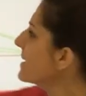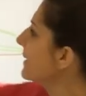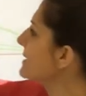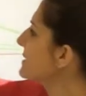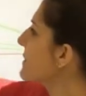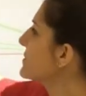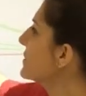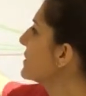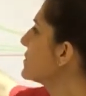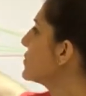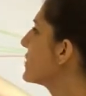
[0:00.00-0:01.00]
because I'm also
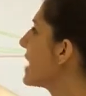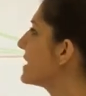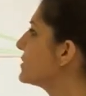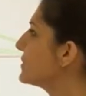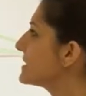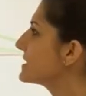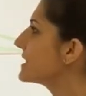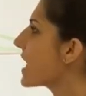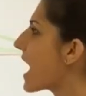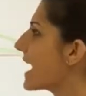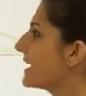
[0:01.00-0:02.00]
going to show you how to do a
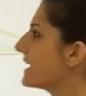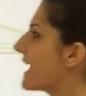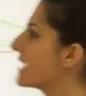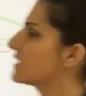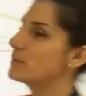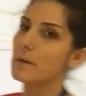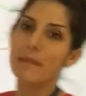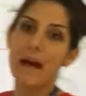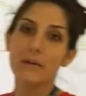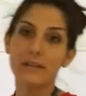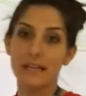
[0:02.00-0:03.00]
slide and how to do a
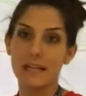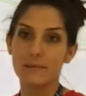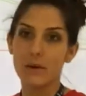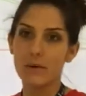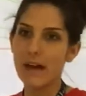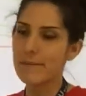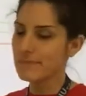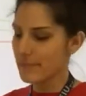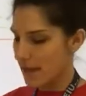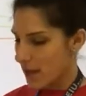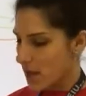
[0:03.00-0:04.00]
balcony, okay?
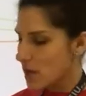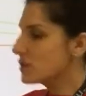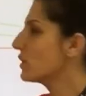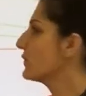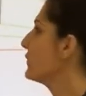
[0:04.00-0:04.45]
So